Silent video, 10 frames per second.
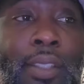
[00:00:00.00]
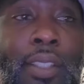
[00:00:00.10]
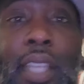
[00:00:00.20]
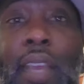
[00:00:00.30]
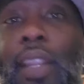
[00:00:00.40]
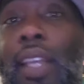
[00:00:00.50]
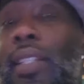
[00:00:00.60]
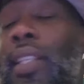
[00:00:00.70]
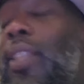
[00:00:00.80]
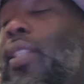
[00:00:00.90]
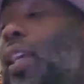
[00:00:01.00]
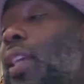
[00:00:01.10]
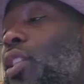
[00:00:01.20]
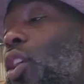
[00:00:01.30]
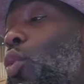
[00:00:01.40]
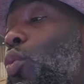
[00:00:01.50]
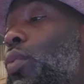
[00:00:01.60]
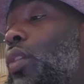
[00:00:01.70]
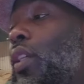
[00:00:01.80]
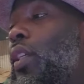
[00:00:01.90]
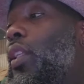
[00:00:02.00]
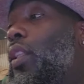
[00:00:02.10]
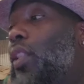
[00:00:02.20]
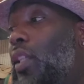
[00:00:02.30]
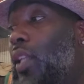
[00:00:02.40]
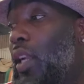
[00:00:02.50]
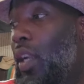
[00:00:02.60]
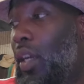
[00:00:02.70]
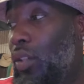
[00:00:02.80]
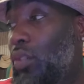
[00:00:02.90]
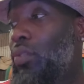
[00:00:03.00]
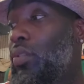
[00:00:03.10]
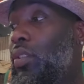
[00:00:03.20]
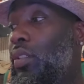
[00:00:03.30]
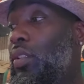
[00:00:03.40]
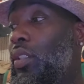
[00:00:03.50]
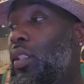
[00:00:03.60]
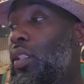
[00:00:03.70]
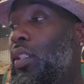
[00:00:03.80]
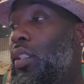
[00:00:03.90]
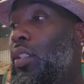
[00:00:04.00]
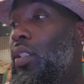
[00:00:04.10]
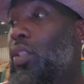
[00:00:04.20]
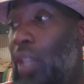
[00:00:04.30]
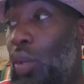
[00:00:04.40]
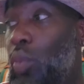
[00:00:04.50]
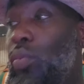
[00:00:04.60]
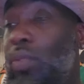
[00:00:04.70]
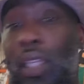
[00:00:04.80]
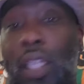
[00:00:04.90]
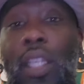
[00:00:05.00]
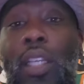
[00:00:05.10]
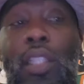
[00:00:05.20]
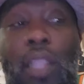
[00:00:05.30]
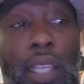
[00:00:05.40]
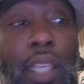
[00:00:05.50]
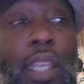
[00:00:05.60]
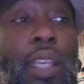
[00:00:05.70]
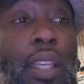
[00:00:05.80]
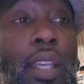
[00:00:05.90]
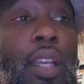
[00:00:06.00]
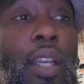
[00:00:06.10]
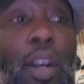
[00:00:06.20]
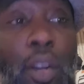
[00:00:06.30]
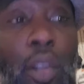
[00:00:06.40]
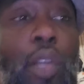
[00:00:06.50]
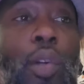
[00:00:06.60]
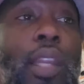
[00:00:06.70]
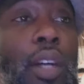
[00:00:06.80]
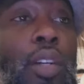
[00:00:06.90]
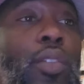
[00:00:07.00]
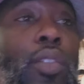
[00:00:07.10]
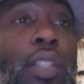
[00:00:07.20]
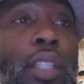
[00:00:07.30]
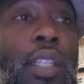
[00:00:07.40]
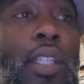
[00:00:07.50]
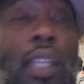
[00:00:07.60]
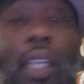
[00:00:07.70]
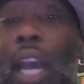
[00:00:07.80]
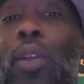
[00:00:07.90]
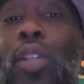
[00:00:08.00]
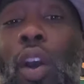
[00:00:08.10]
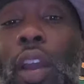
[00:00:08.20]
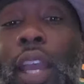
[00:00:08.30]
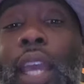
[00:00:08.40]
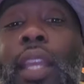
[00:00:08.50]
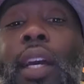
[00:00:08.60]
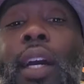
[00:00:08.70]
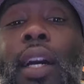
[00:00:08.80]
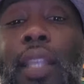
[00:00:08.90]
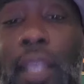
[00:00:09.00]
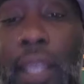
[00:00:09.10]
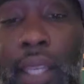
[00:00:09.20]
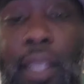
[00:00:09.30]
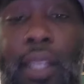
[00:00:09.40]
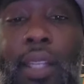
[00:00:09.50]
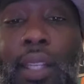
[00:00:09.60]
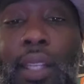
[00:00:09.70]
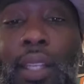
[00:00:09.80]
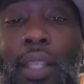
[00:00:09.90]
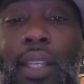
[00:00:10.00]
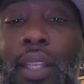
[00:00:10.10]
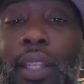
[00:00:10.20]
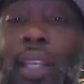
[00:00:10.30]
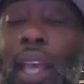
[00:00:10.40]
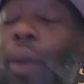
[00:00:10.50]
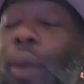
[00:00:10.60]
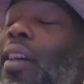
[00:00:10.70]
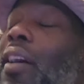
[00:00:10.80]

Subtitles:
786 says, Zoe, leave that alone. Zoe, leave Uncle Lou alone. And I was hard-headed again. I was